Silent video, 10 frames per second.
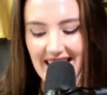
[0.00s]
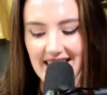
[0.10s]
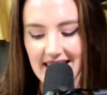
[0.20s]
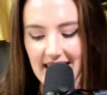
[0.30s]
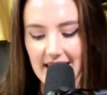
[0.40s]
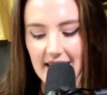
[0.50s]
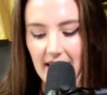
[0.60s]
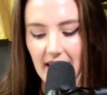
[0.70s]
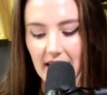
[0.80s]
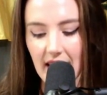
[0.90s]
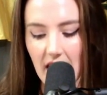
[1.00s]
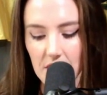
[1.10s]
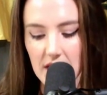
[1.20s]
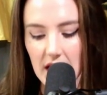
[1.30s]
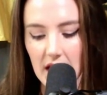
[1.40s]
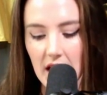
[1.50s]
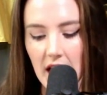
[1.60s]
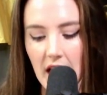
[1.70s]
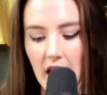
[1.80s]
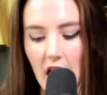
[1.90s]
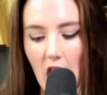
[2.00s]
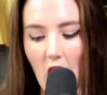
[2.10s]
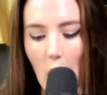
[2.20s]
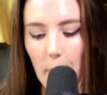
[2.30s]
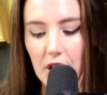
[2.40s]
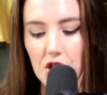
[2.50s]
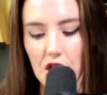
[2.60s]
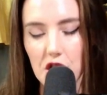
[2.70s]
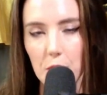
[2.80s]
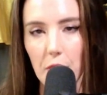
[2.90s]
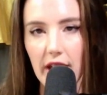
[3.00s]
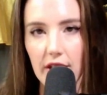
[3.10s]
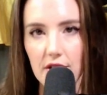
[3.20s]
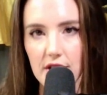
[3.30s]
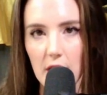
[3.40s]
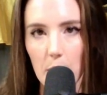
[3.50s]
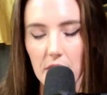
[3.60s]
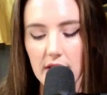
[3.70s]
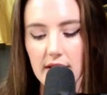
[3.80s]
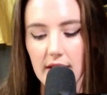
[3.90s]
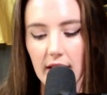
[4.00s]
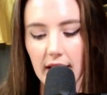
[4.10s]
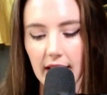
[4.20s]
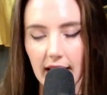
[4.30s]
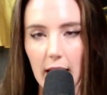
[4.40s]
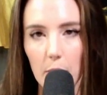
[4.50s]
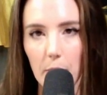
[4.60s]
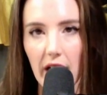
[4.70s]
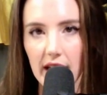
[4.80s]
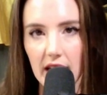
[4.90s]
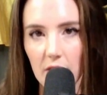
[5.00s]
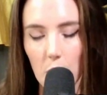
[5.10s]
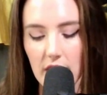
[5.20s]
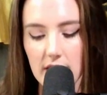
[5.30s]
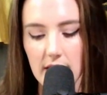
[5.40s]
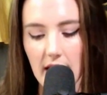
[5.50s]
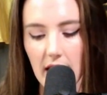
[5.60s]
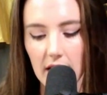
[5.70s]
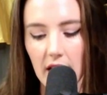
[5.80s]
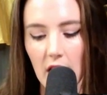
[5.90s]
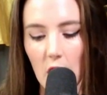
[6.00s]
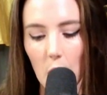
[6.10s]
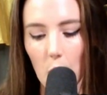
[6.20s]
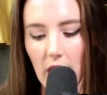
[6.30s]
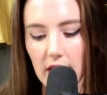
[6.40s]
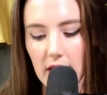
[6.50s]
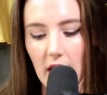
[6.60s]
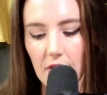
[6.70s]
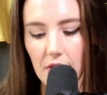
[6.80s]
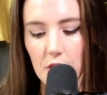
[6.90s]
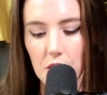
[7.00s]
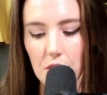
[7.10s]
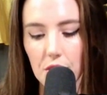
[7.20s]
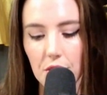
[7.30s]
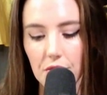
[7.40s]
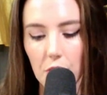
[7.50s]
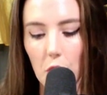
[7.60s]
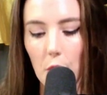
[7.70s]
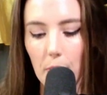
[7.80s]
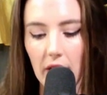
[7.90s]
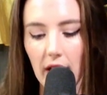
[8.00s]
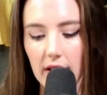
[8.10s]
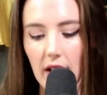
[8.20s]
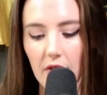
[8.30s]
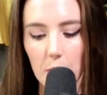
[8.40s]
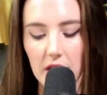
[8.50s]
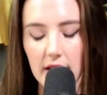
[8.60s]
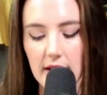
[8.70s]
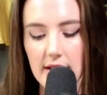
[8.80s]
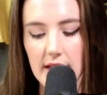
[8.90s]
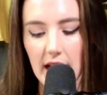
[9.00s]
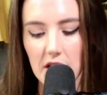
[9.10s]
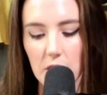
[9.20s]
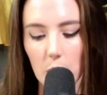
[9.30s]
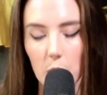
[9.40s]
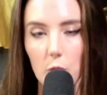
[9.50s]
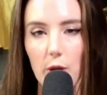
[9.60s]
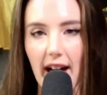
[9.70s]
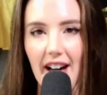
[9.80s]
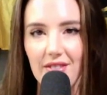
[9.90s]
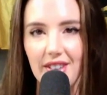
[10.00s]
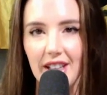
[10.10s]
seats that they're counting. But judging by those numbers, the Labor Party have once again won enough to form a government in this state. So we will have